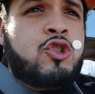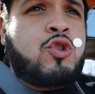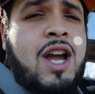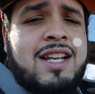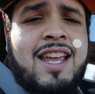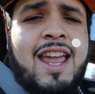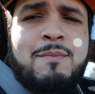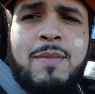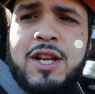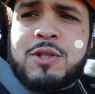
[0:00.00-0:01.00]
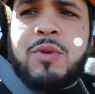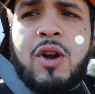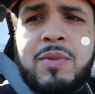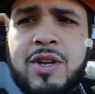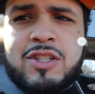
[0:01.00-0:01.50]
you guys hate
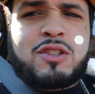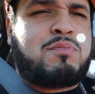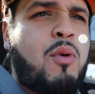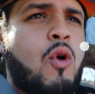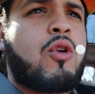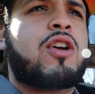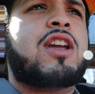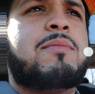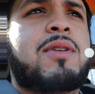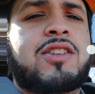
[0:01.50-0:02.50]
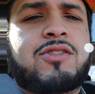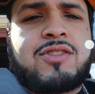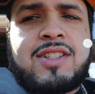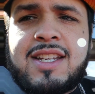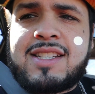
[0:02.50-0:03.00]
baseball because it's boring, because
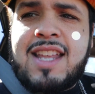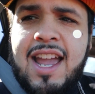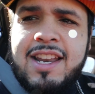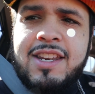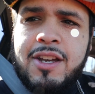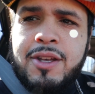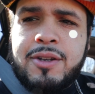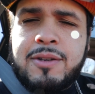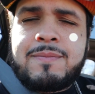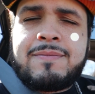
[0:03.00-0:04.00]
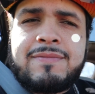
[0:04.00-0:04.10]
there's this, that, and the other.